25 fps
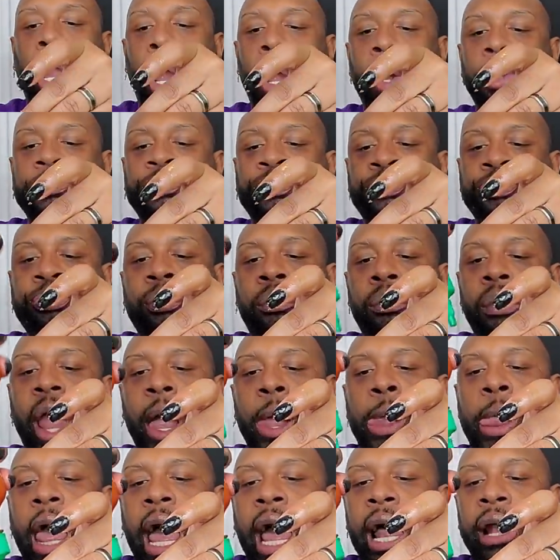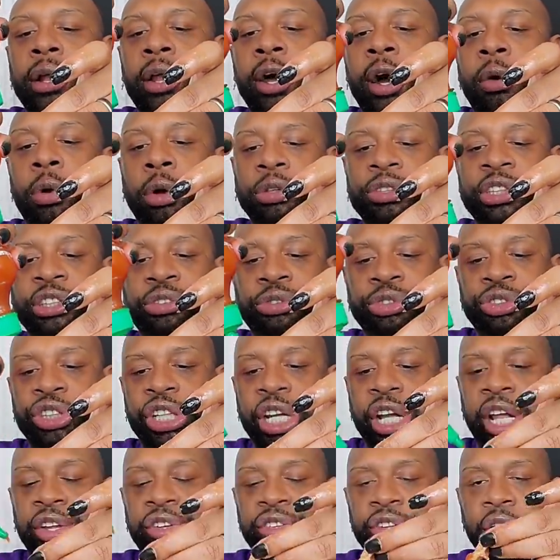mm, I love rotisserie
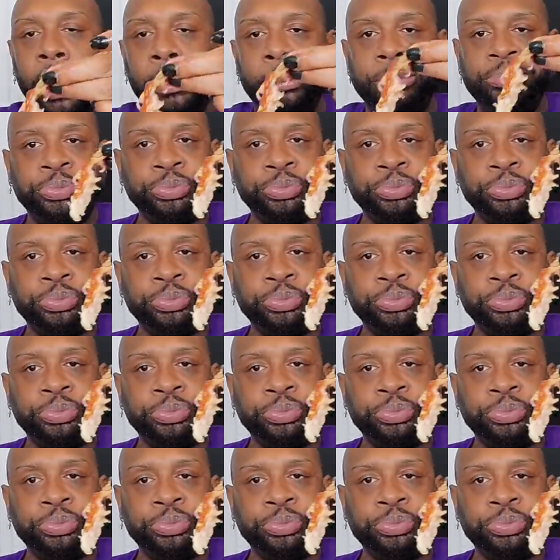chickens.